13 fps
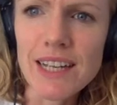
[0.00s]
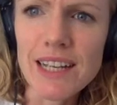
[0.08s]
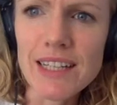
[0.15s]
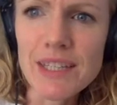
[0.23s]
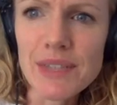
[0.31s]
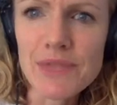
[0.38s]

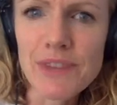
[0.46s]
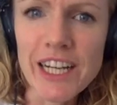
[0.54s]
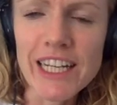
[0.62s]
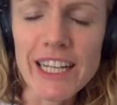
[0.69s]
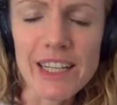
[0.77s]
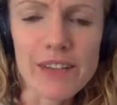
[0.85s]
It's
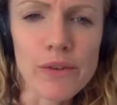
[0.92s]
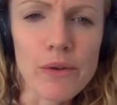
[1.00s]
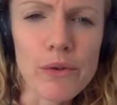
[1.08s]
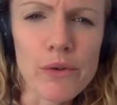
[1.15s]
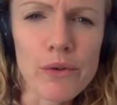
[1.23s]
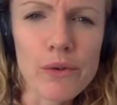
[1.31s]
funny
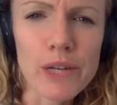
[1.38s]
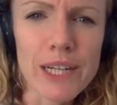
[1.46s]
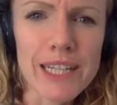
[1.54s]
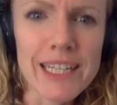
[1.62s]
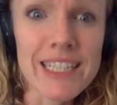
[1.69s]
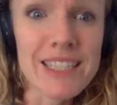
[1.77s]
or
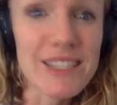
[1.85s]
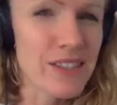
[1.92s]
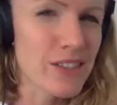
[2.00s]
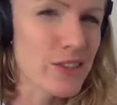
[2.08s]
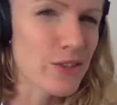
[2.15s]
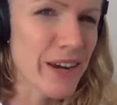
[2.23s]
it's
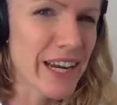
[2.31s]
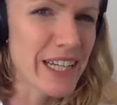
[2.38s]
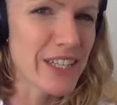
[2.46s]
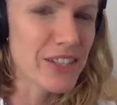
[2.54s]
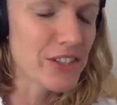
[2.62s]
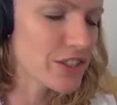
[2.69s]

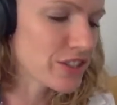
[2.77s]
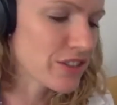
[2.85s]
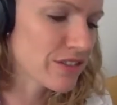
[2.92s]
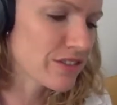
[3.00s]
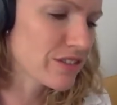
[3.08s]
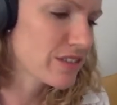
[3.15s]

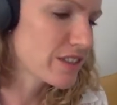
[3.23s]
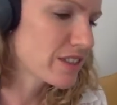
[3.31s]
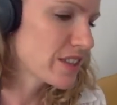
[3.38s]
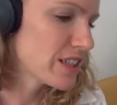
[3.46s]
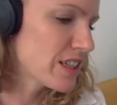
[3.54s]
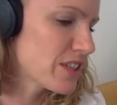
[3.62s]
strange.
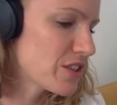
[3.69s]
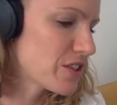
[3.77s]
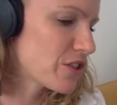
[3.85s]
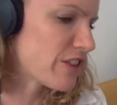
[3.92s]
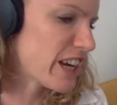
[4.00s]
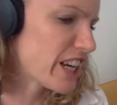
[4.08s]
It's
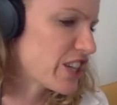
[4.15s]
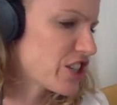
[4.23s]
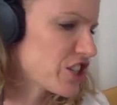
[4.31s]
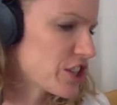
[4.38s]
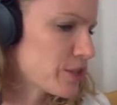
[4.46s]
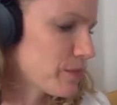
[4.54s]

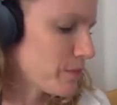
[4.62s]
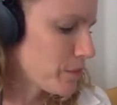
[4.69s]
strange.